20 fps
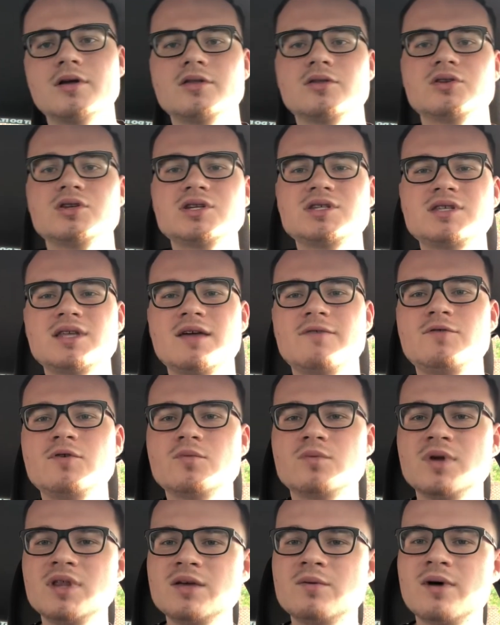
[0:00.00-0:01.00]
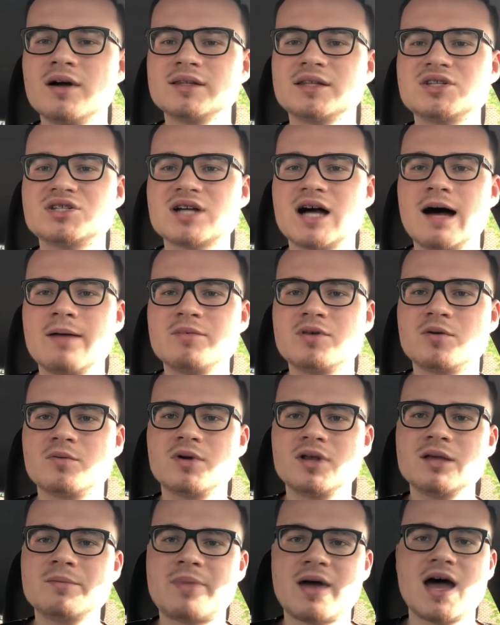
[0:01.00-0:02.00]
So just, if you really want the job and you're
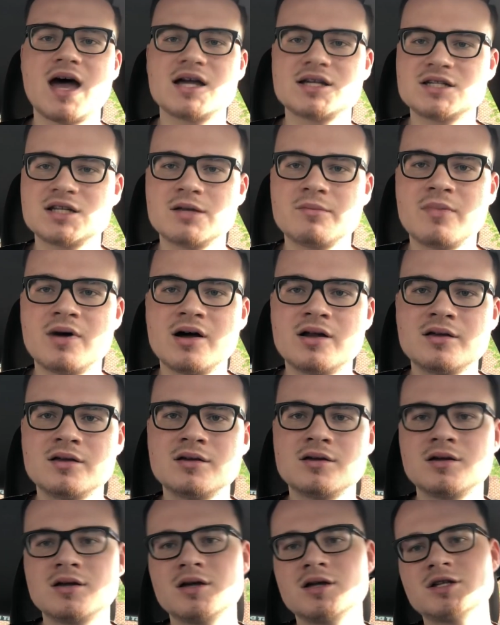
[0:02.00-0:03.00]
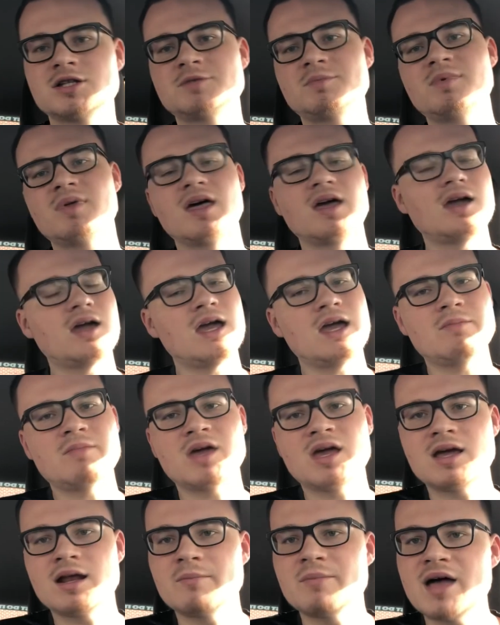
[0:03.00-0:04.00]
really passionate about it, just be like, hey
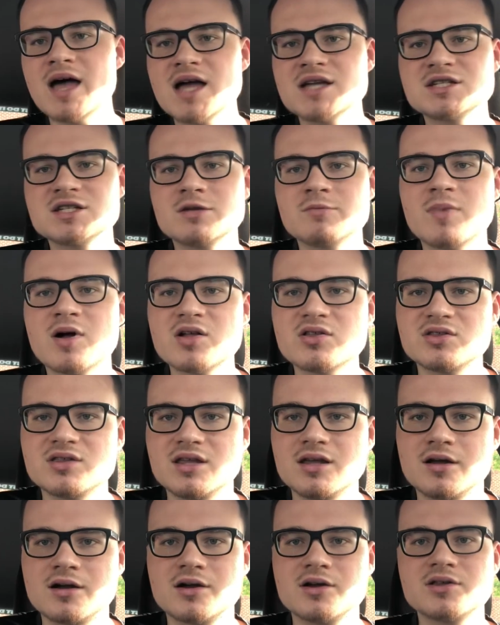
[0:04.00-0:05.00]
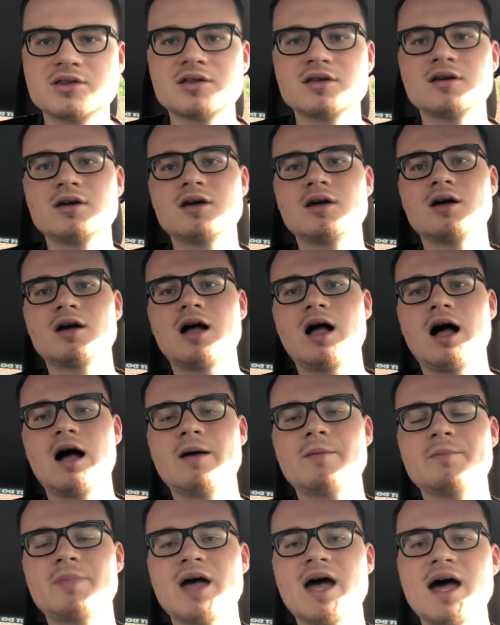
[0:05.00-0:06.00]
man, I'm passionate about sneakers.
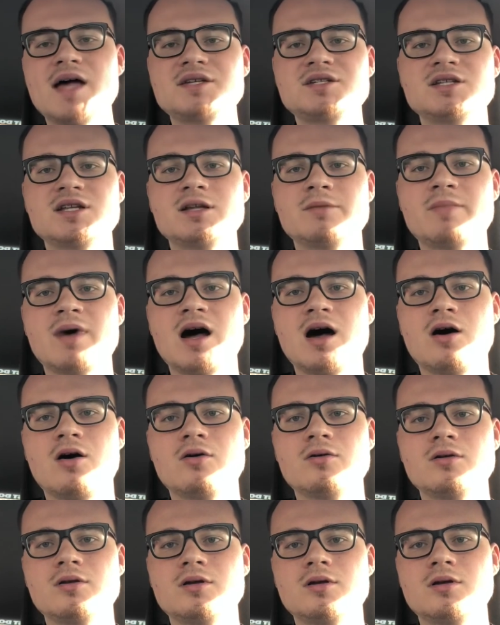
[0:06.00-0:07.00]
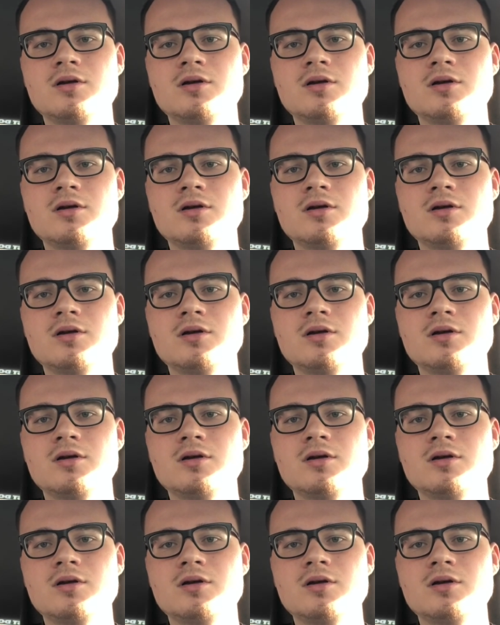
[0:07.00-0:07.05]
I'm passionate about